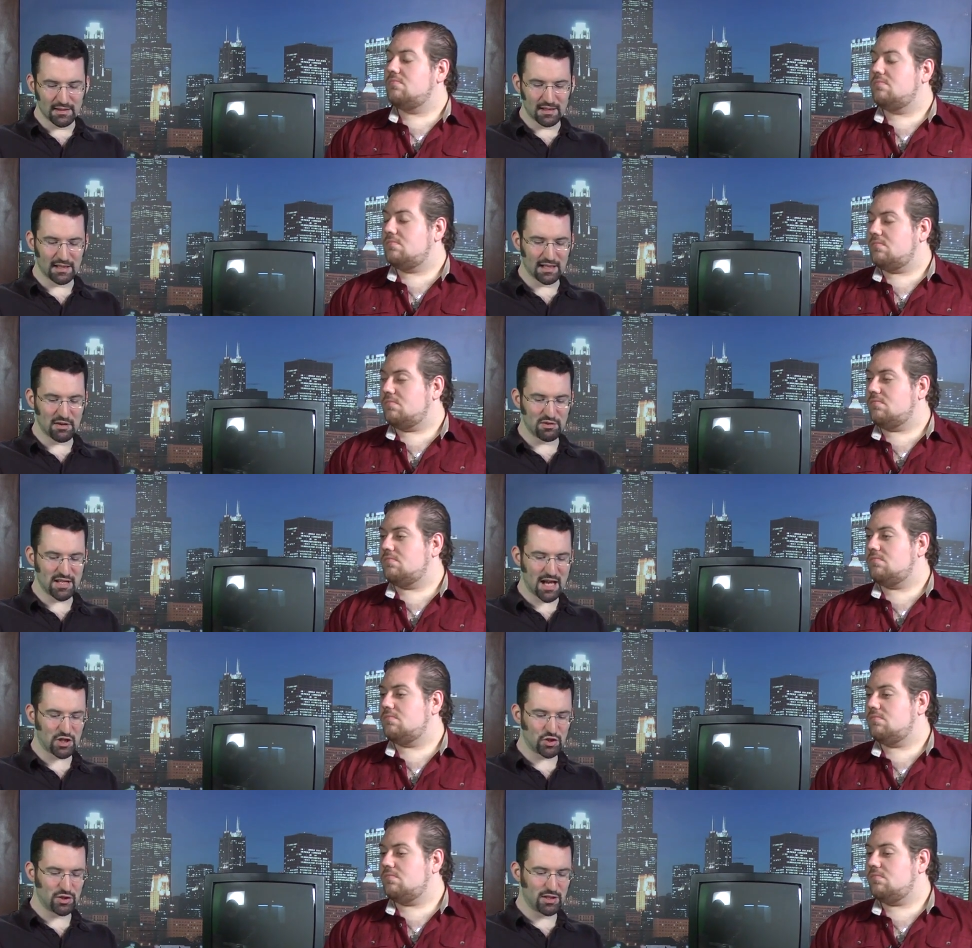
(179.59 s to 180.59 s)
Speaker 1: Uh, he was
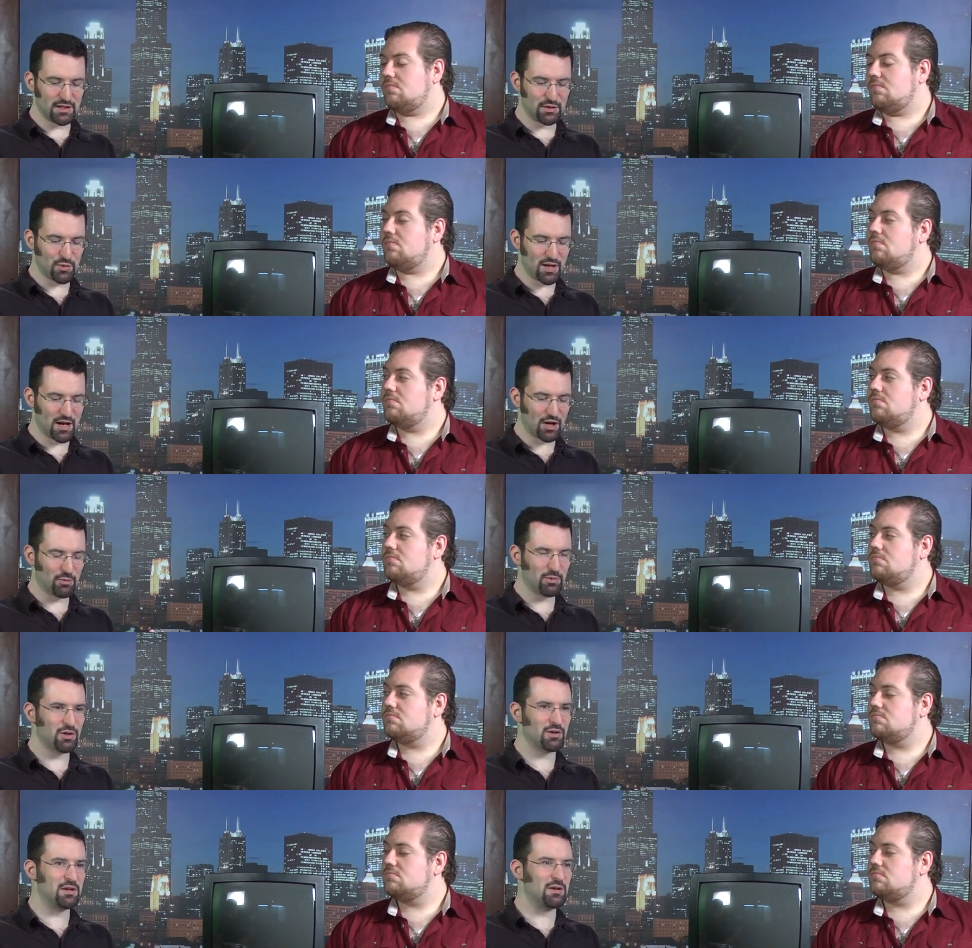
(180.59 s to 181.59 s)
actually the red
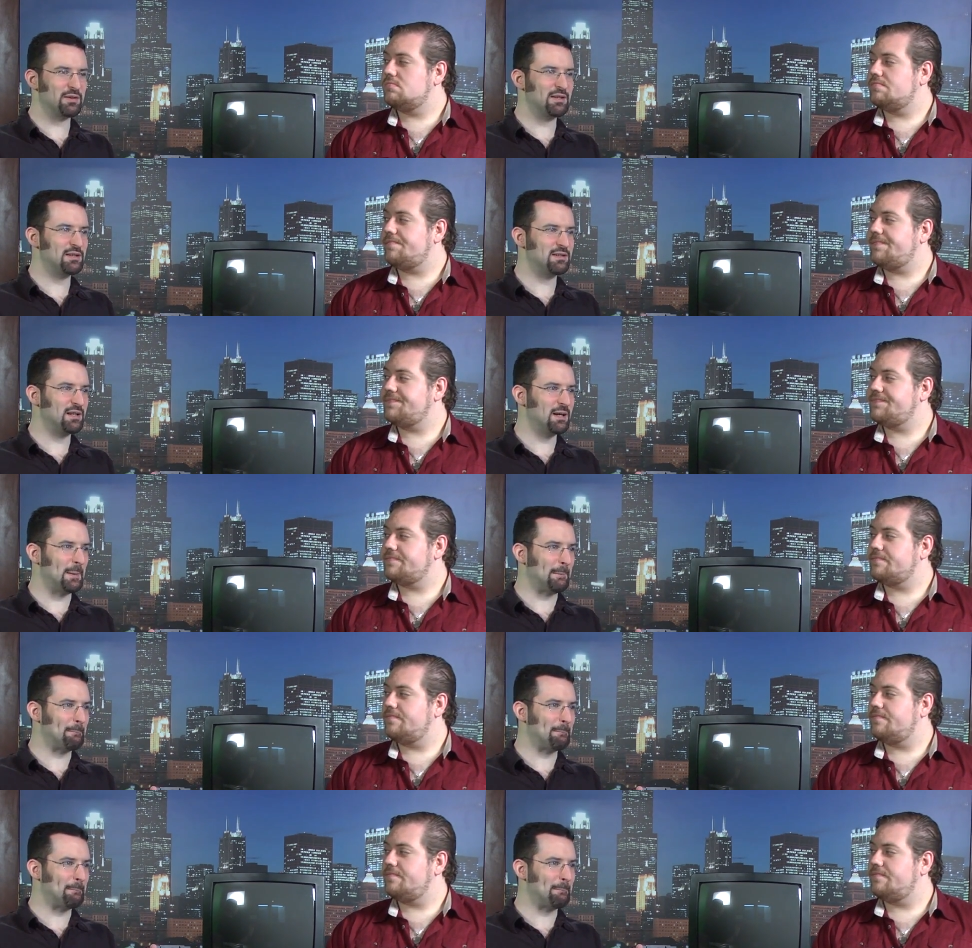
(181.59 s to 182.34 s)
armor, you know, this uh,